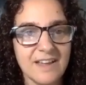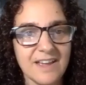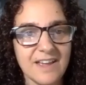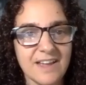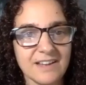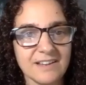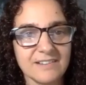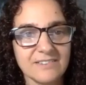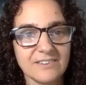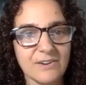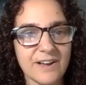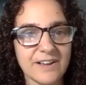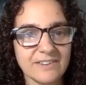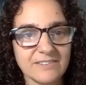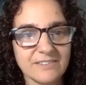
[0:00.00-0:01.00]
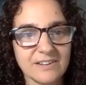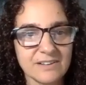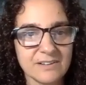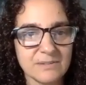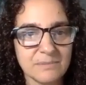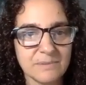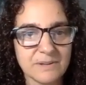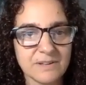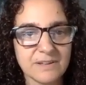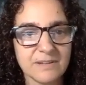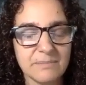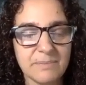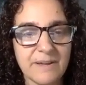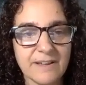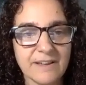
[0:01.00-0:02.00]
And so I started really
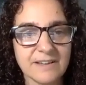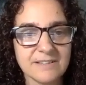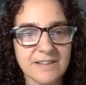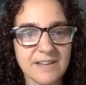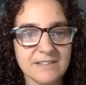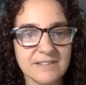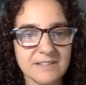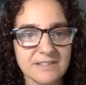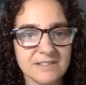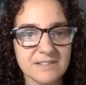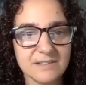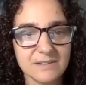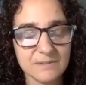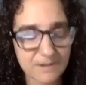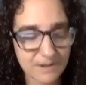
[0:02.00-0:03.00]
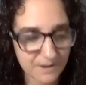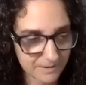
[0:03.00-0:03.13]
paying attention to,